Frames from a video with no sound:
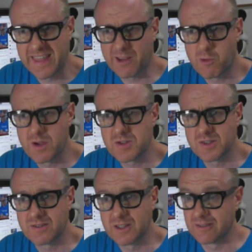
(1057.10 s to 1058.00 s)
that
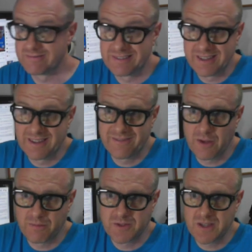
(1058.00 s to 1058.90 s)
question, it
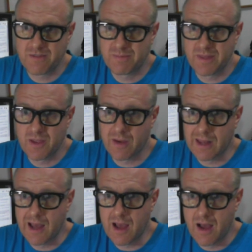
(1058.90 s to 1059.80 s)
felt safe, but there
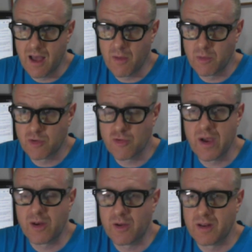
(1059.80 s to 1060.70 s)
again, I wouldn't
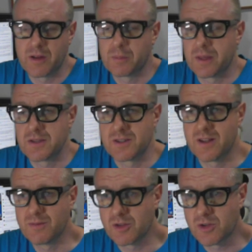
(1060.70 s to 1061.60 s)
try it on in a place that
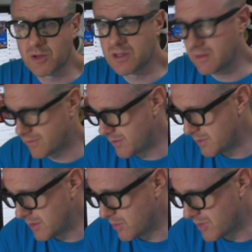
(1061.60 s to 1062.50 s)
I'm not totally
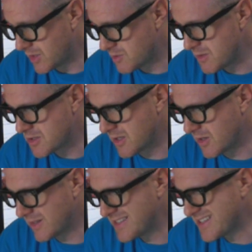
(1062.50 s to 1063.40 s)
familiar with, and especially,
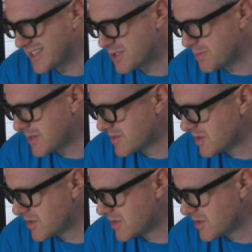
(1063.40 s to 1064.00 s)
at least I can speak